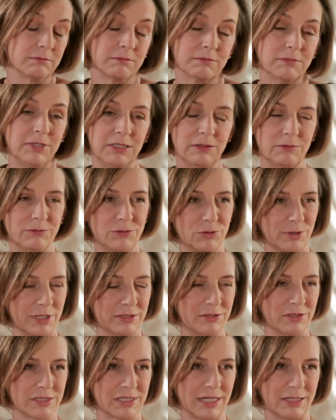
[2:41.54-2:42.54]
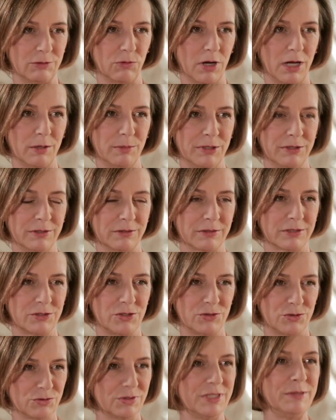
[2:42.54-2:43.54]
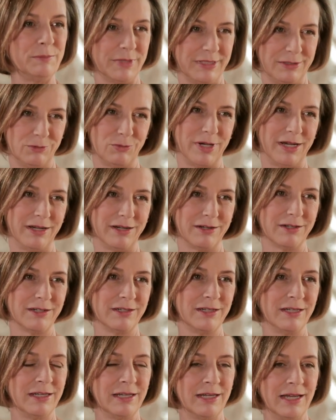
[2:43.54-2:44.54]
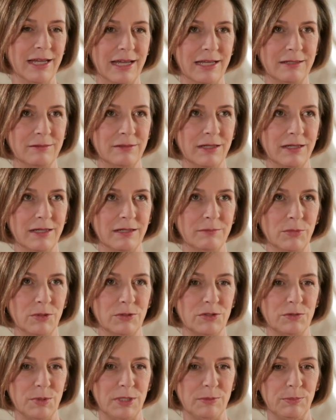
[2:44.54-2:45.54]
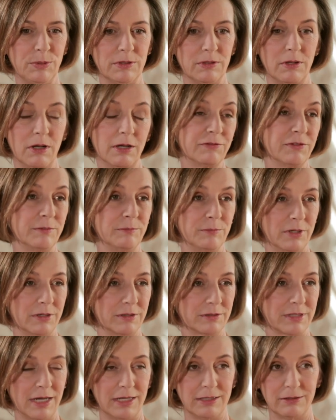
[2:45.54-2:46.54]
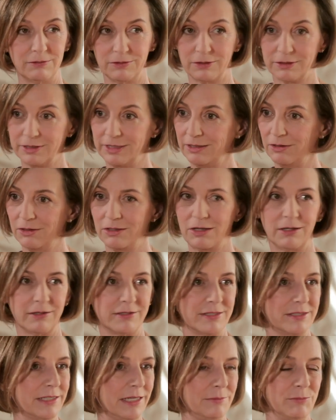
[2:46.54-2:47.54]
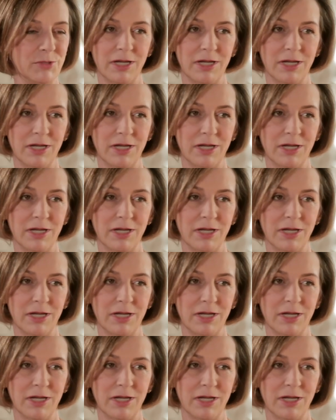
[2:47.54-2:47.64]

you know, directors like Robin are extremely rare, mm-hmm. and most people often are kind of learning along the same